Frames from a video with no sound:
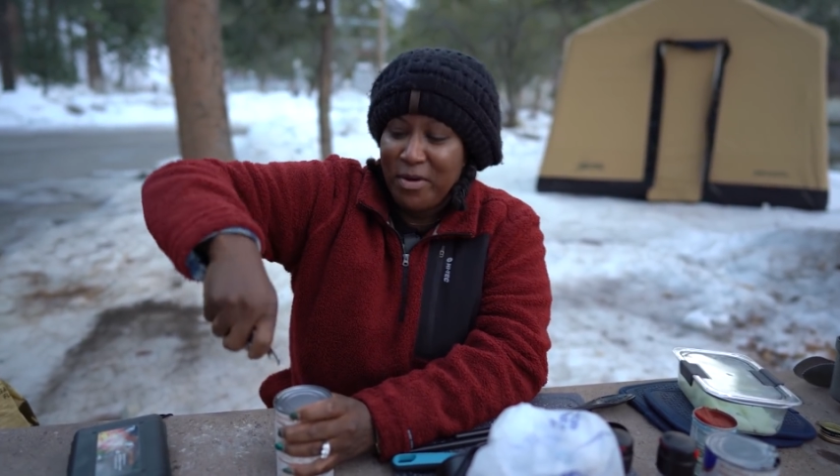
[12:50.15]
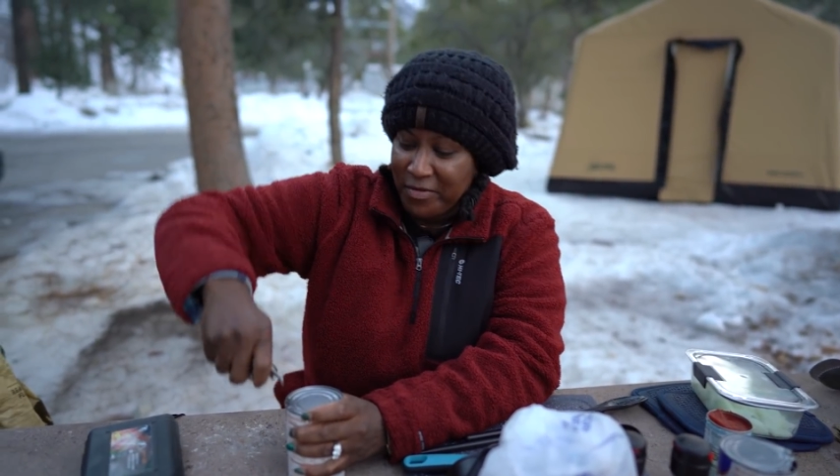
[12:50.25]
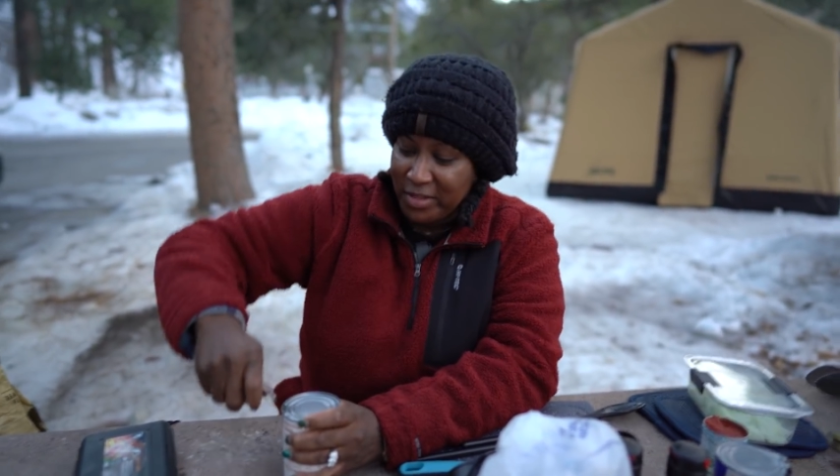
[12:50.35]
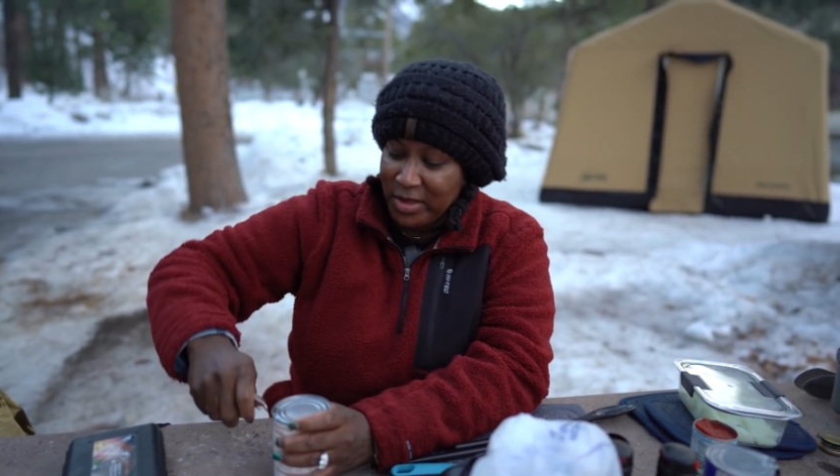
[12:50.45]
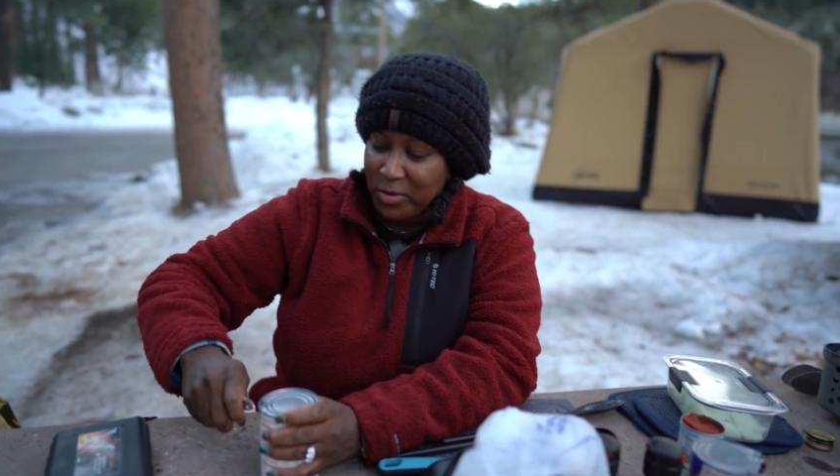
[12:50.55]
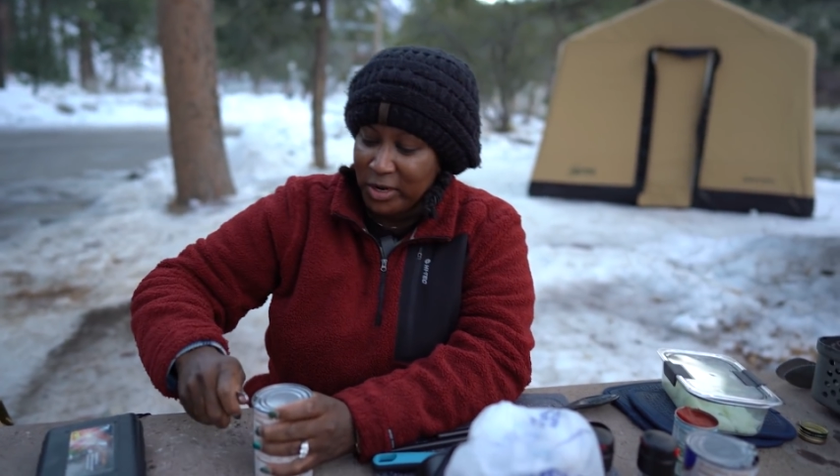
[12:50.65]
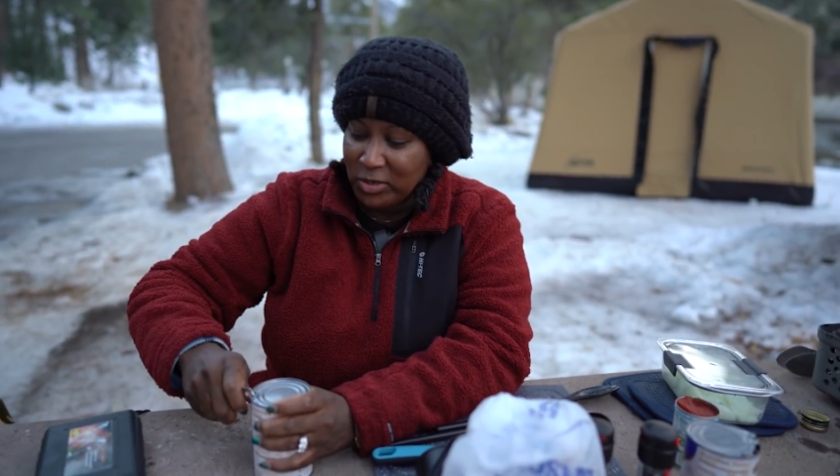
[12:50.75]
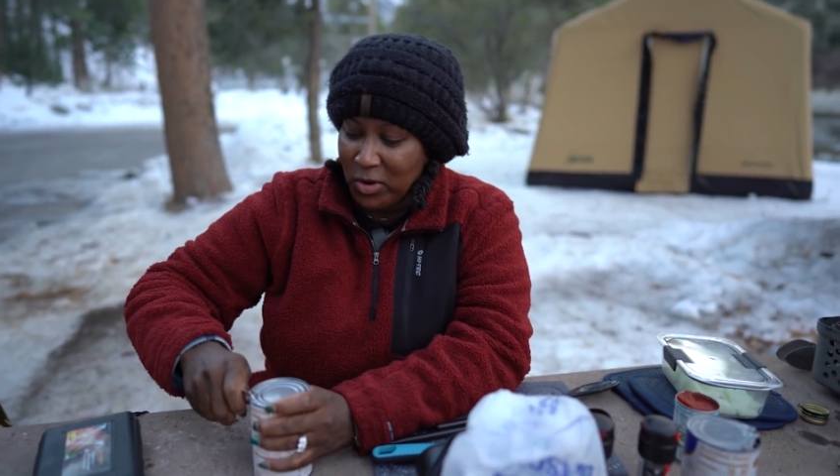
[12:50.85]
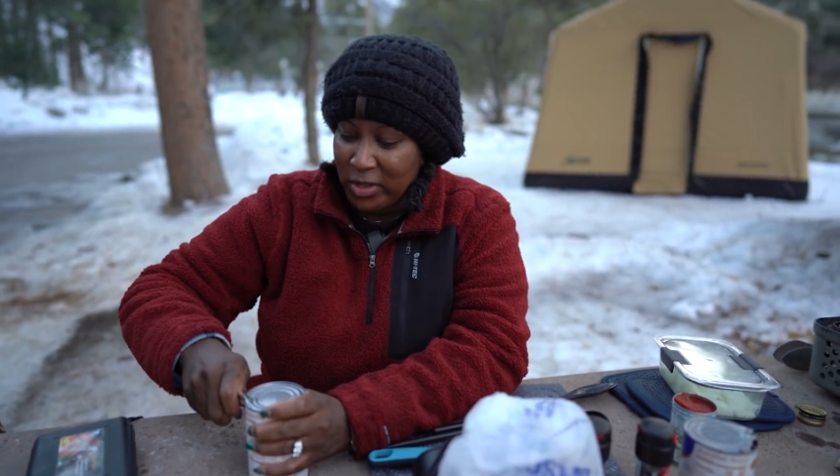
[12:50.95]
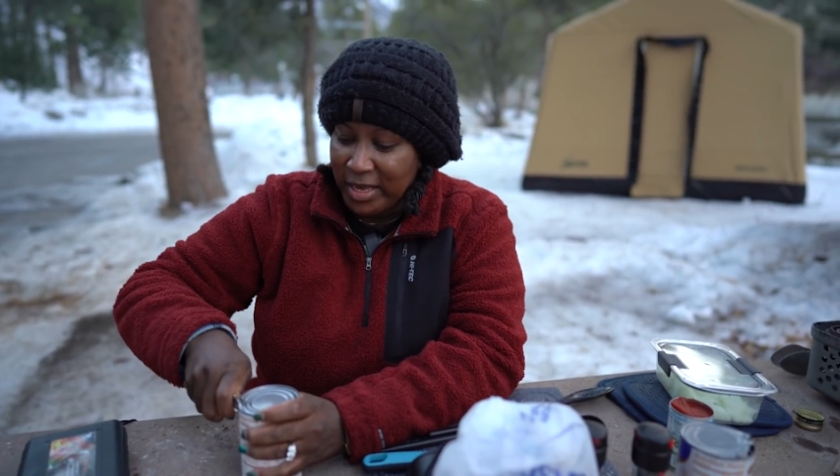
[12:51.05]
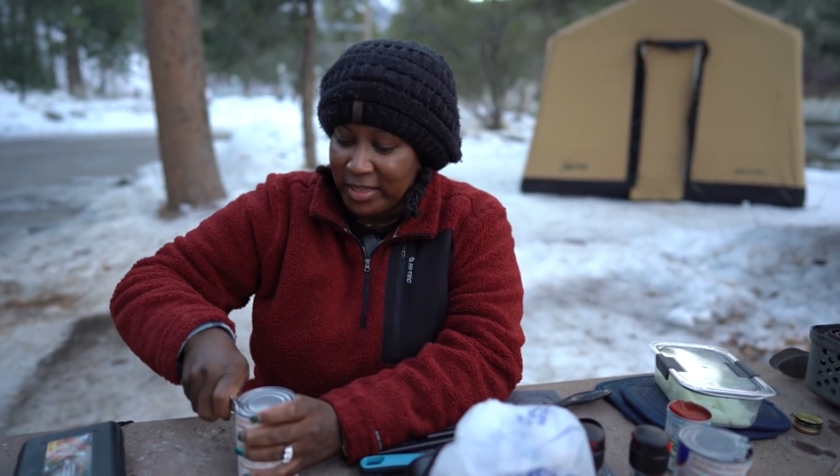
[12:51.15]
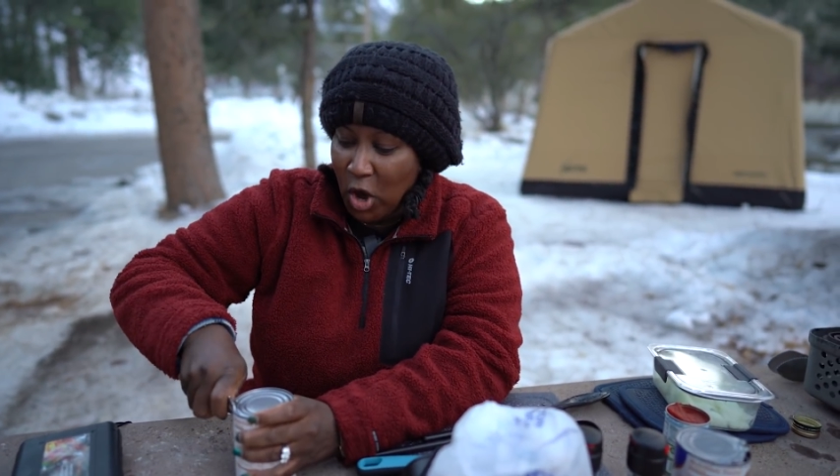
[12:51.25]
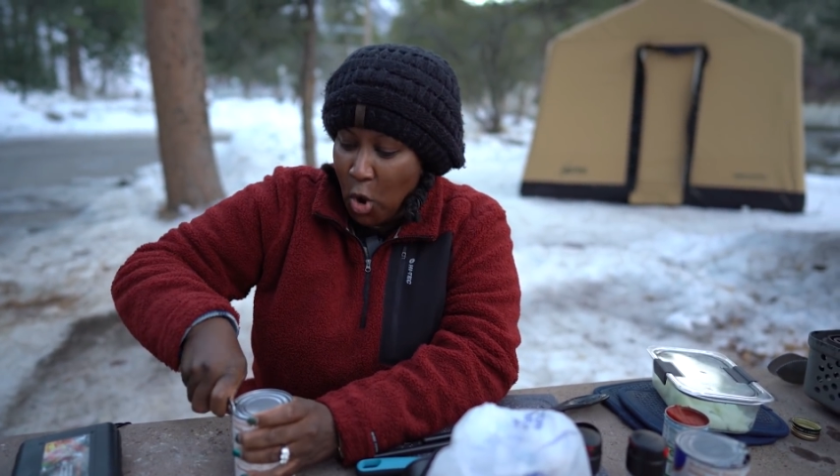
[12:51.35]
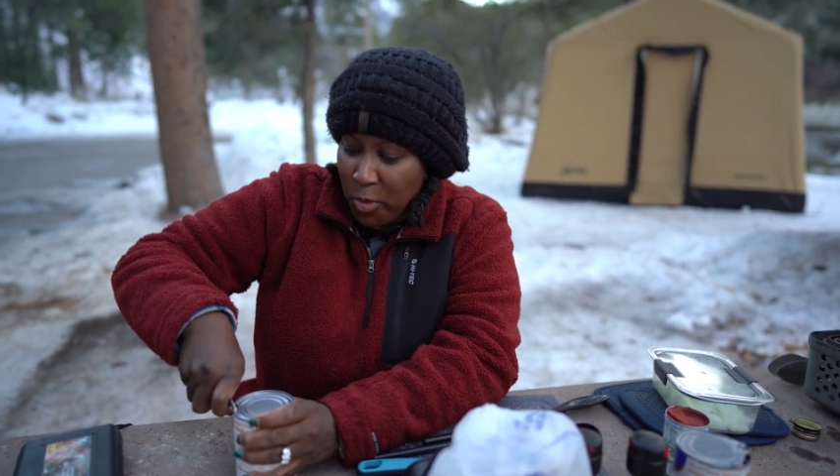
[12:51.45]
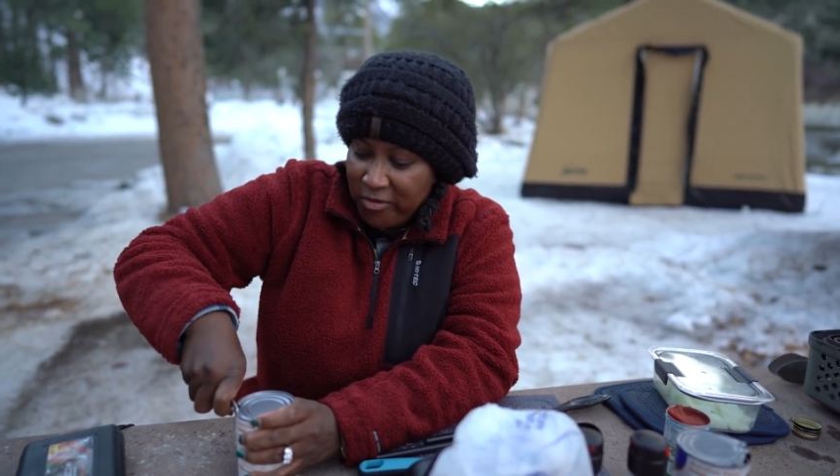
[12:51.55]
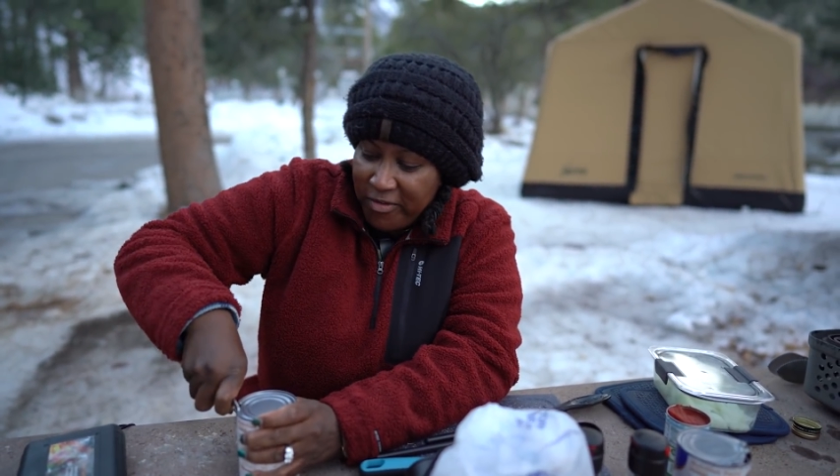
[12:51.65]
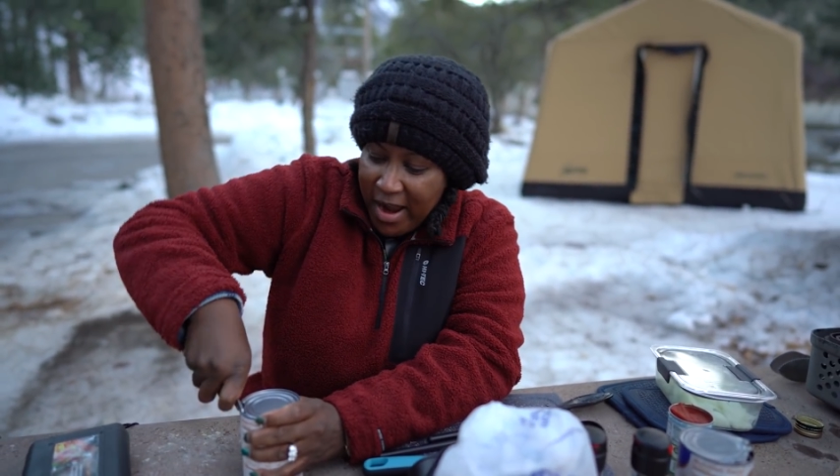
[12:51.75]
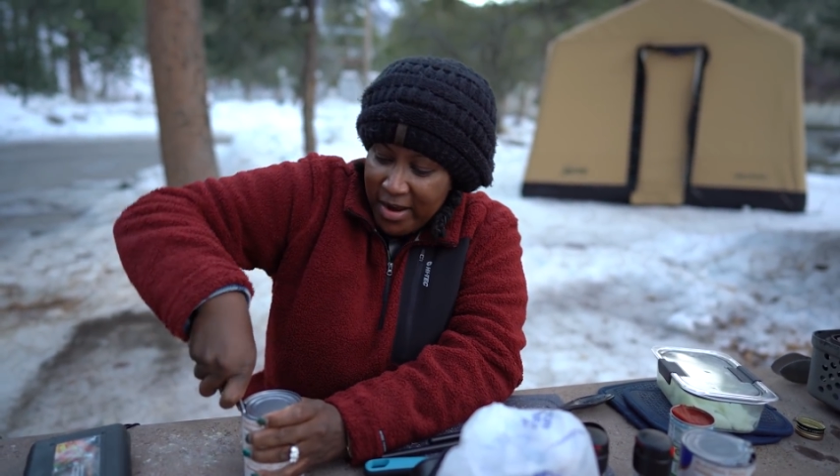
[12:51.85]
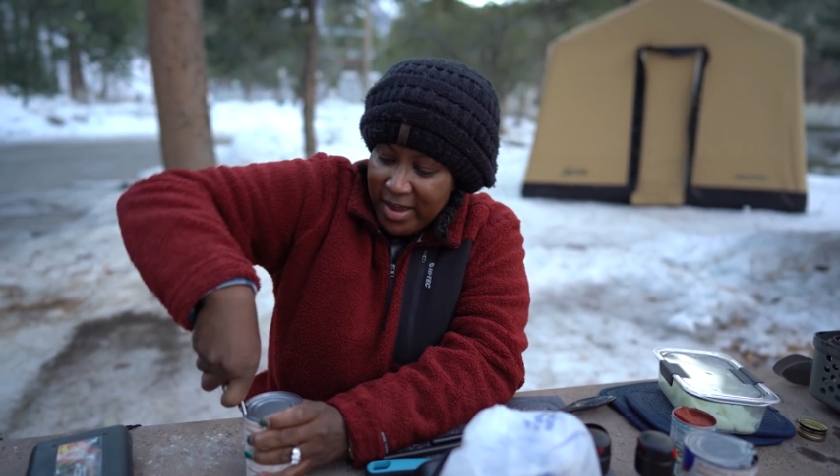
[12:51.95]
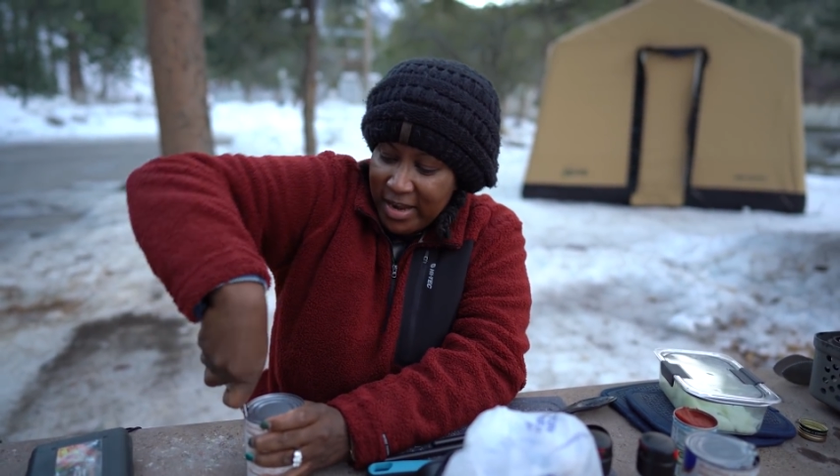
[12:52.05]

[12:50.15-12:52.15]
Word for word: perfectly when it's on like the open fire.